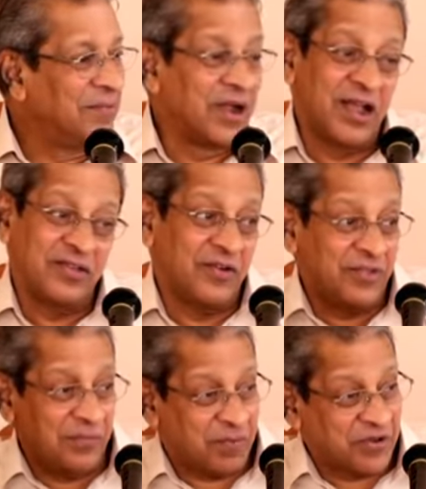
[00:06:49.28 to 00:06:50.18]
because
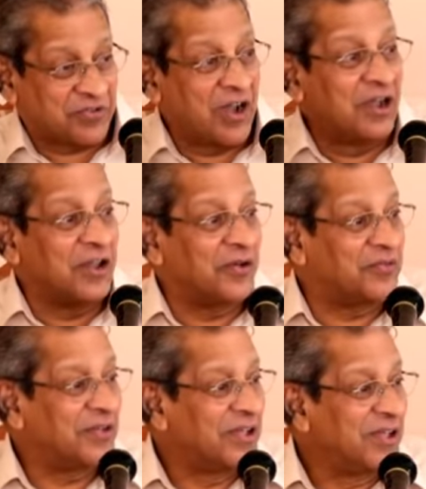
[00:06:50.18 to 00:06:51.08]
of the personality
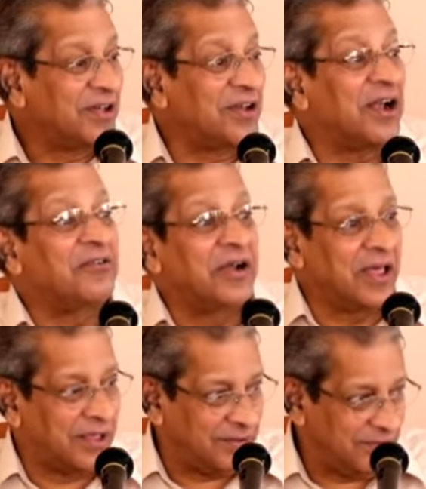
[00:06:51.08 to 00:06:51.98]
of
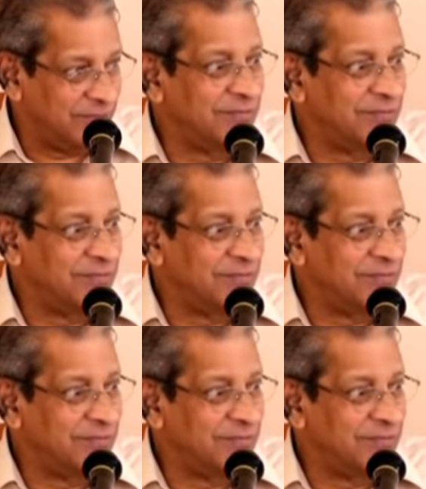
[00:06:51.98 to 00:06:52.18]
Ravana.